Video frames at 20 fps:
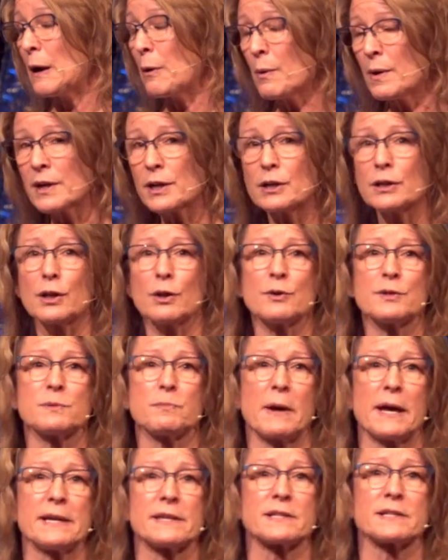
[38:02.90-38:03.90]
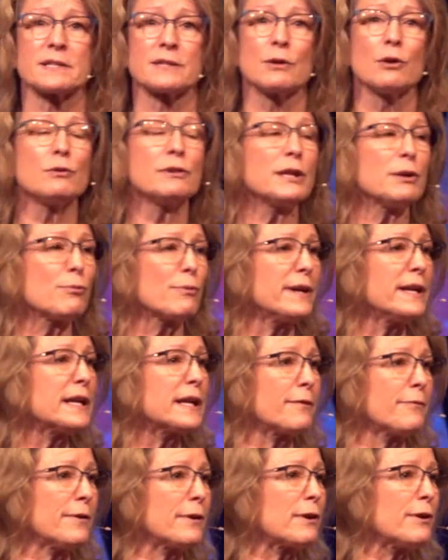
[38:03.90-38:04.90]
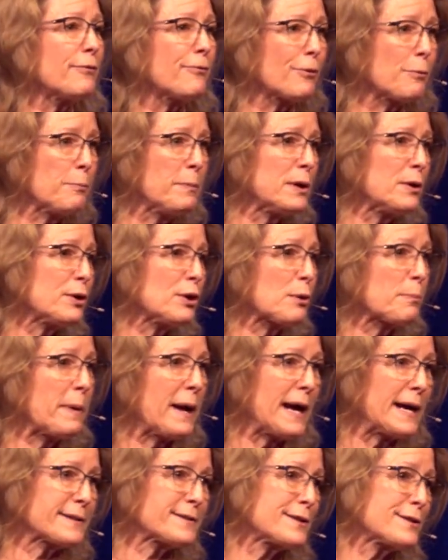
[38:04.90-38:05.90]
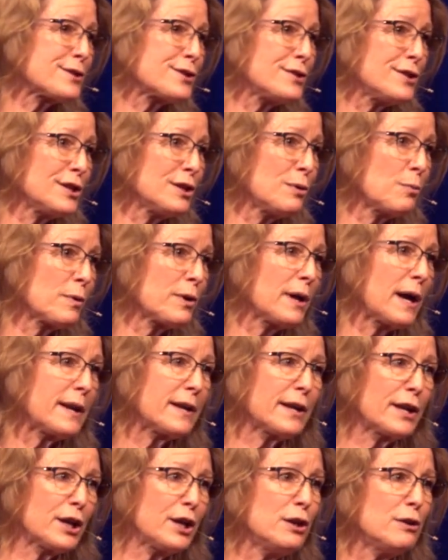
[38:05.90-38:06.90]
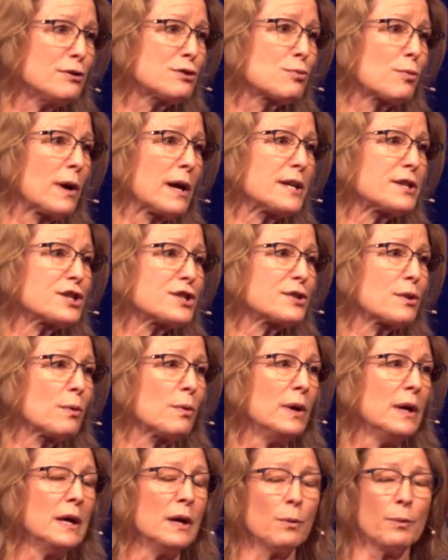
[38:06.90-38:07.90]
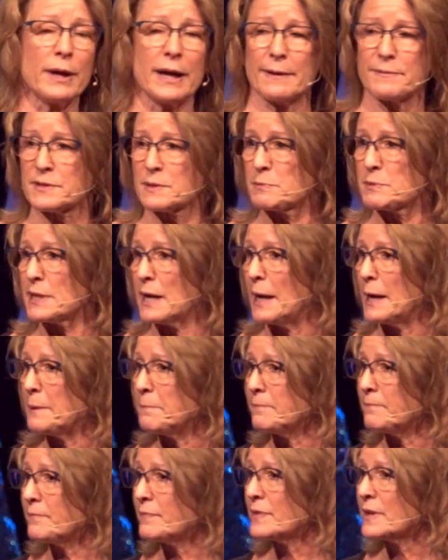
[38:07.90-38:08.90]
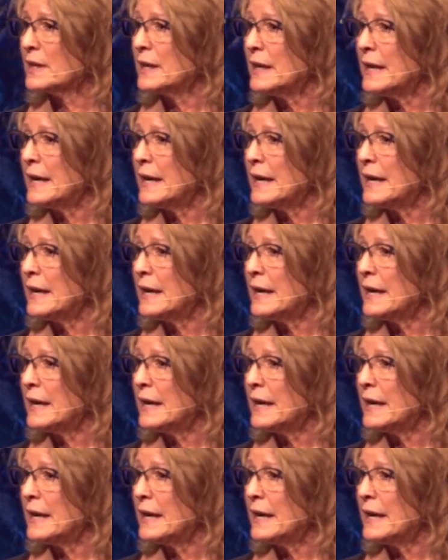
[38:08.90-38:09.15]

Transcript: Now, I want to close by slowly reading a very familiar passage to you. we're not in a huge rush, so we have some time.